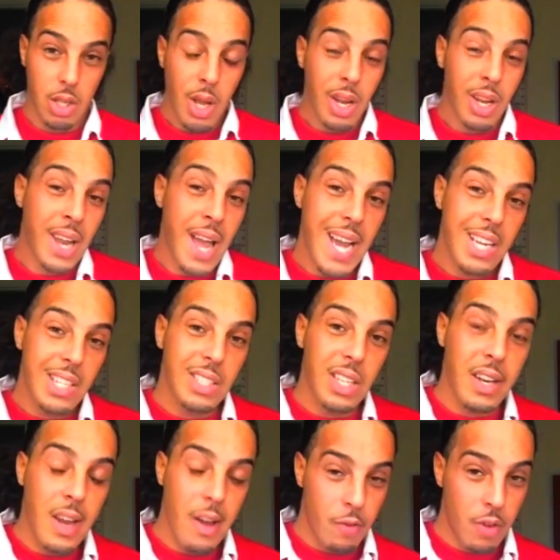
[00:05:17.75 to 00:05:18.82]
Liars are
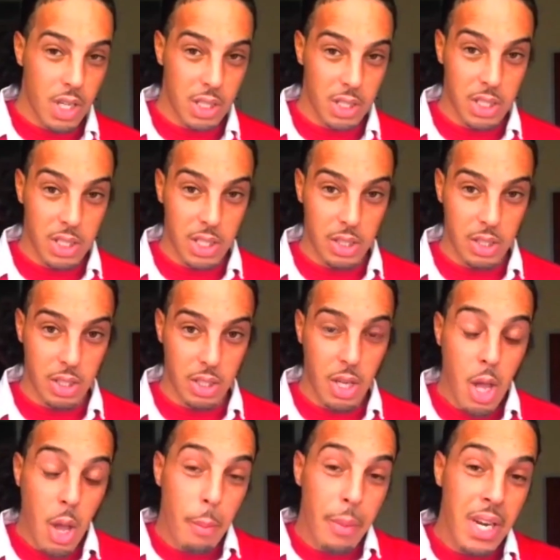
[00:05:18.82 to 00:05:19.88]
never consistent.
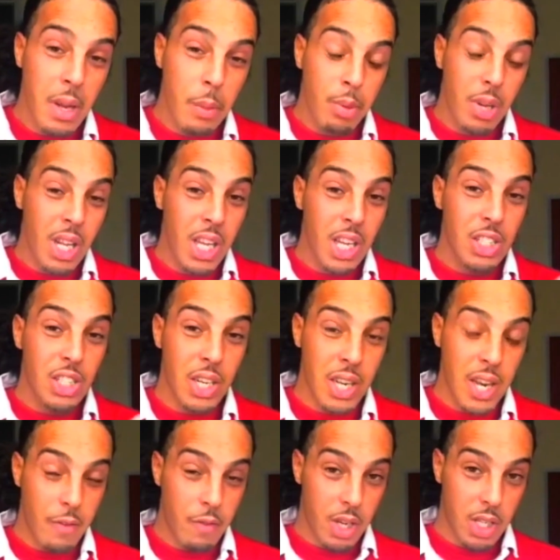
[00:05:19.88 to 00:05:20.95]
Manipulators are
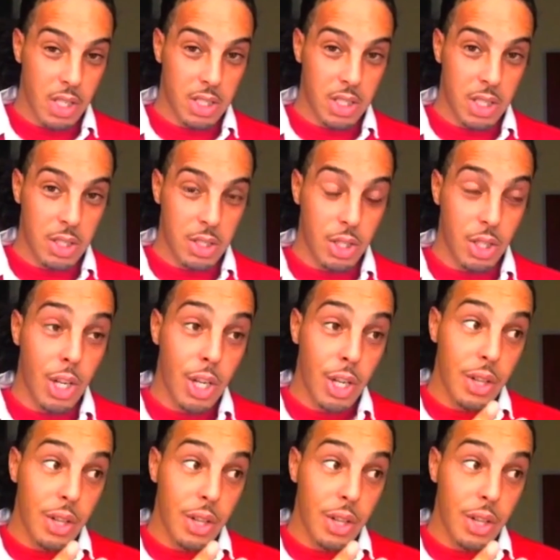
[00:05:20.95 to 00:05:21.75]
never consistent.